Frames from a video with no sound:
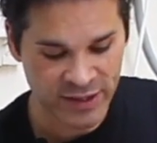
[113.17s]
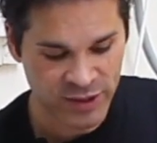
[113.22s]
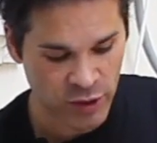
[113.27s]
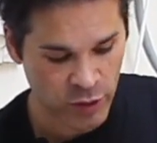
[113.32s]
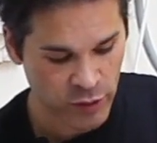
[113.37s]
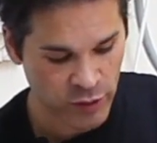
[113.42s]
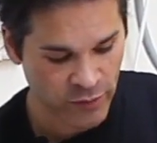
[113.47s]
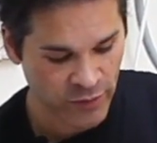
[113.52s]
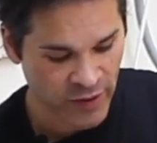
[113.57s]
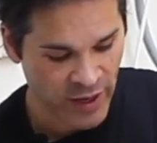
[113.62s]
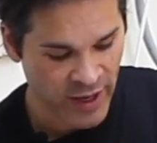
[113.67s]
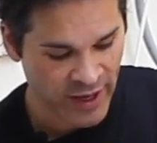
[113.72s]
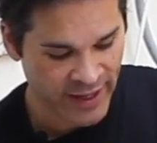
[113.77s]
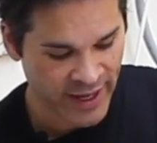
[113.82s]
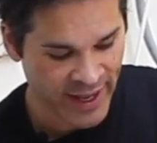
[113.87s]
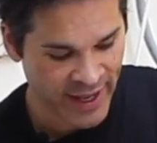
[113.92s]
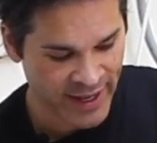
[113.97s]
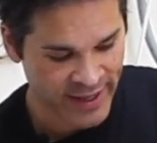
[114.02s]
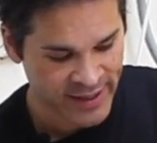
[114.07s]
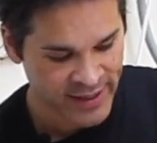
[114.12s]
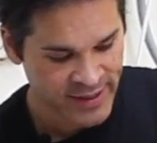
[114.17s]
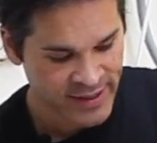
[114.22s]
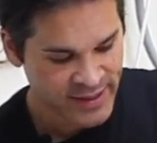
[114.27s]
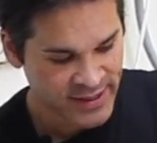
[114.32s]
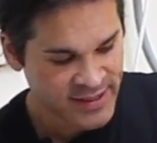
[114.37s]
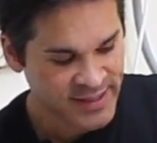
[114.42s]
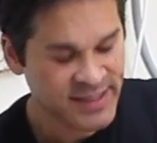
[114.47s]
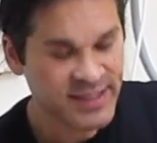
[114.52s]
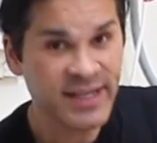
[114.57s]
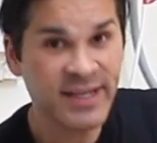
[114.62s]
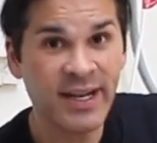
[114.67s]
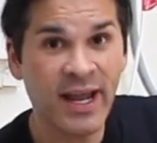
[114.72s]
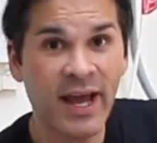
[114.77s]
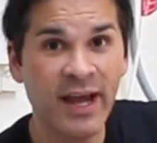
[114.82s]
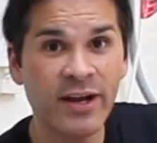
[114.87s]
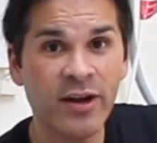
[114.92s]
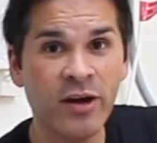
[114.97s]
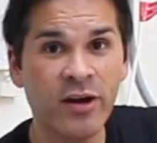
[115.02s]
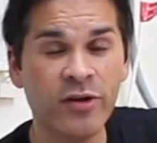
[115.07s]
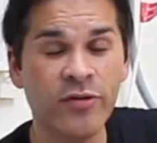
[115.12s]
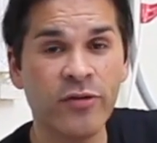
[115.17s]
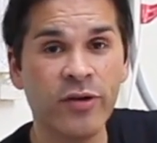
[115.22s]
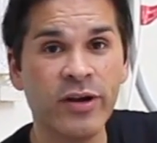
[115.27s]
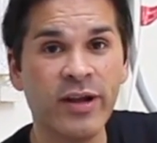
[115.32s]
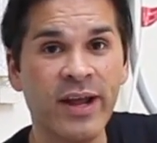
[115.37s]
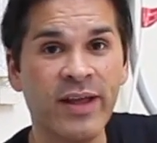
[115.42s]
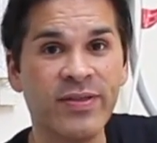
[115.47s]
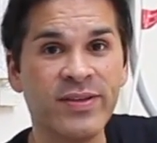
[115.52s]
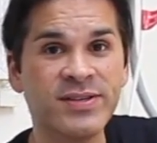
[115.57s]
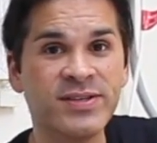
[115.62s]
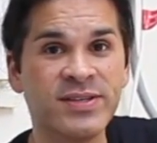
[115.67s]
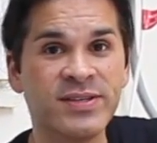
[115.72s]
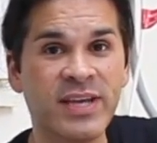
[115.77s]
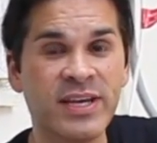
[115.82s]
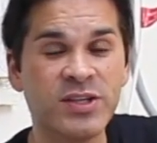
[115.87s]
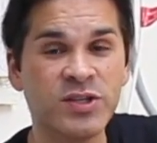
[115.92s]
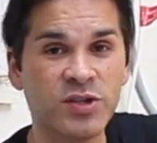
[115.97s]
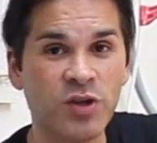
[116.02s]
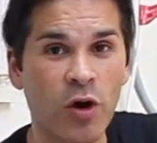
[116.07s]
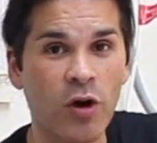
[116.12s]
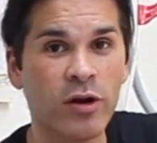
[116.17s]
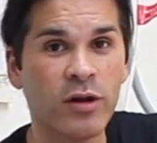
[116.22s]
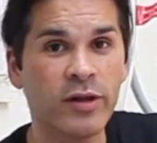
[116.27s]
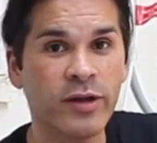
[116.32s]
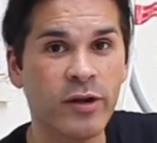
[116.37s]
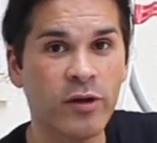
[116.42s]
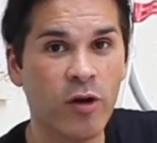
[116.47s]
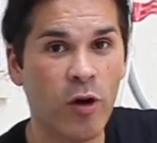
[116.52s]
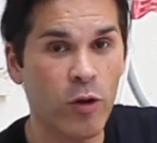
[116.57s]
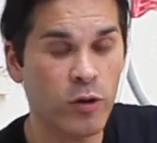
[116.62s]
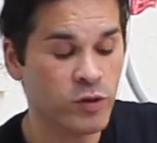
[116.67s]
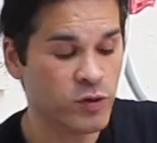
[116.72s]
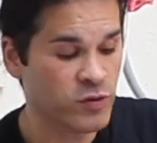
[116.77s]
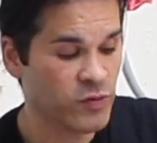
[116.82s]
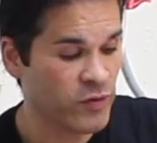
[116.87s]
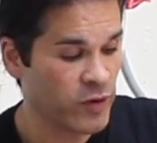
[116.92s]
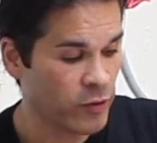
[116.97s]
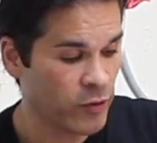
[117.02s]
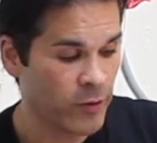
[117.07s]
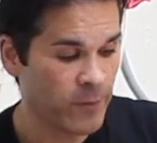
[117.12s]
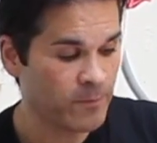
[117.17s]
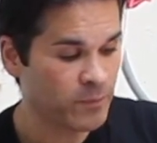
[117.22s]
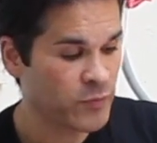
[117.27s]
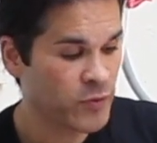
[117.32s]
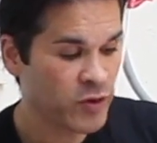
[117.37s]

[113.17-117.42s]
So you've got a C900, and this is a Star Clear cartridge filter.